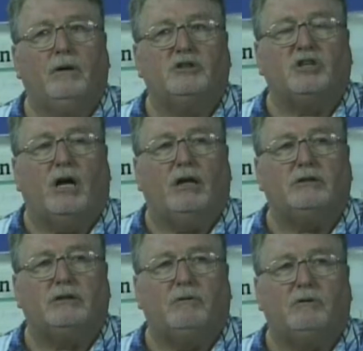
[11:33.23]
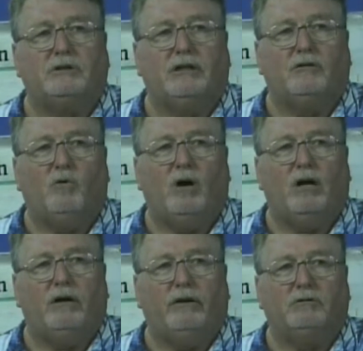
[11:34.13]
solids that was in the
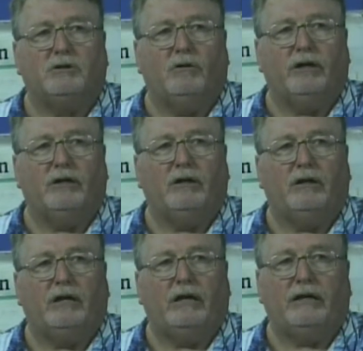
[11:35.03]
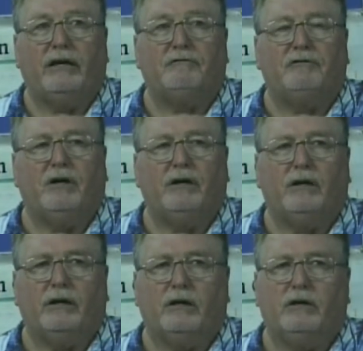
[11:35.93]
water that was going into the thing. They got fined
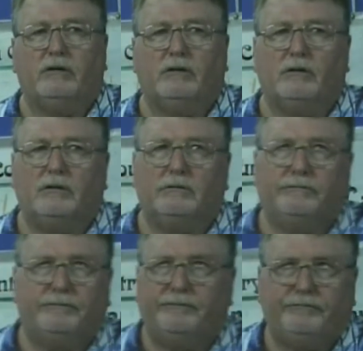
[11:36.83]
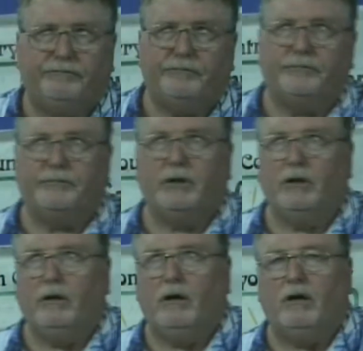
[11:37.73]
like
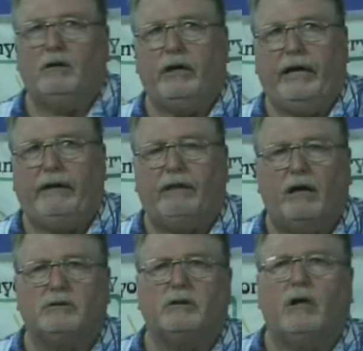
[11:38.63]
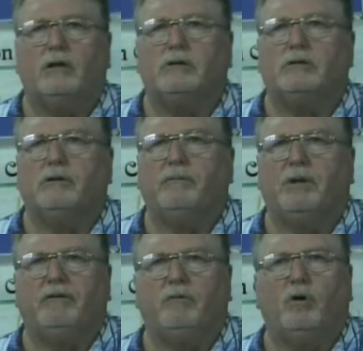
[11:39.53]
$180,000, I
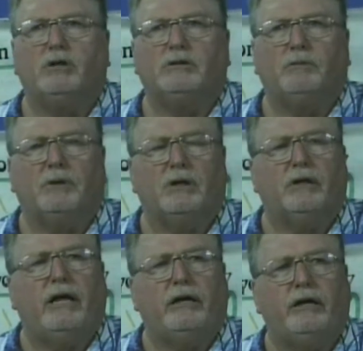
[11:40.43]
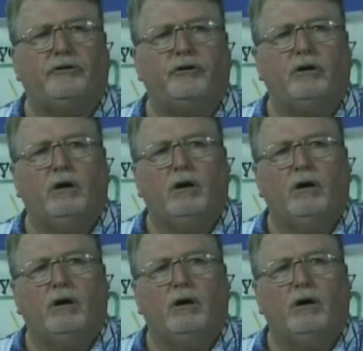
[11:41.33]
believe it was, something of that nature.